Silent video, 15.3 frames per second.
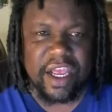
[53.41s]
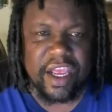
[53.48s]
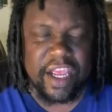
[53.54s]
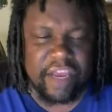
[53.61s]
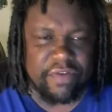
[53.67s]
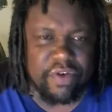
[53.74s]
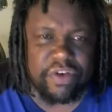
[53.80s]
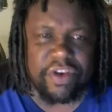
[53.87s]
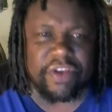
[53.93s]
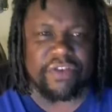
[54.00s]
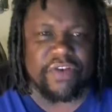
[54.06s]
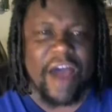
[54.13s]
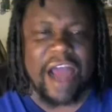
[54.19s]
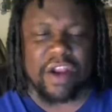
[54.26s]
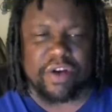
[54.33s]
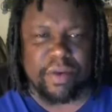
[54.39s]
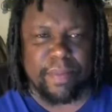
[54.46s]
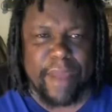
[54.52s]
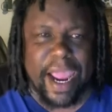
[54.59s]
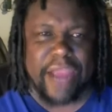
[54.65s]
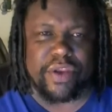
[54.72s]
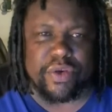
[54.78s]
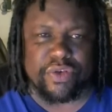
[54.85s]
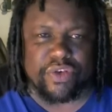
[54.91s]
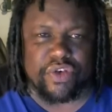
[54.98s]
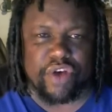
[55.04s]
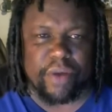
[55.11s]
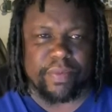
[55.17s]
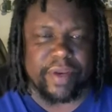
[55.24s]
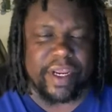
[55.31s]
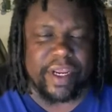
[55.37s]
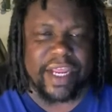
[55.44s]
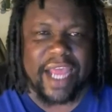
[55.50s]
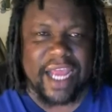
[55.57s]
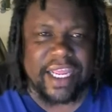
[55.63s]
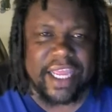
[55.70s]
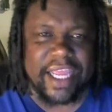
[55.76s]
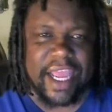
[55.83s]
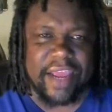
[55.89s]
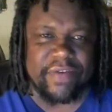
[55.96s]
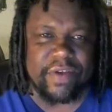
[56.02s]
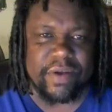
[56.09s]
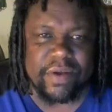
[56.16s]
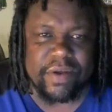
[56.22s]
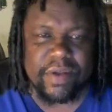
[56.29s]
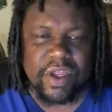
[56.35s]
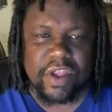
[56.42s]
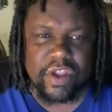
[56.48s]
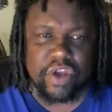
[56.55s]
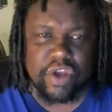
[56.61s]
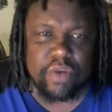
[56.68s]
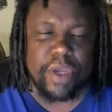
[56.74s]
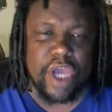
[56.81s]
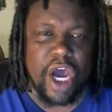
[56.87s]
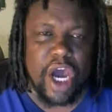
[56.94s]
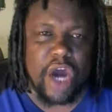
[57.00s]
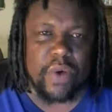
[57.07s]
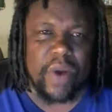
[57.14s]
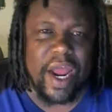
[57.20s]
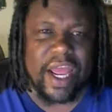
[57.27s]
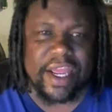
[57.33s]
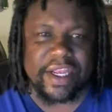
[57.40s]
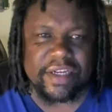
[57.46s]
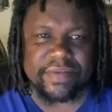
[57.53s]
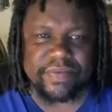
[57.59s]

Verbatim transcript: if you just follow the manuscript that God gave you, you'll be all right.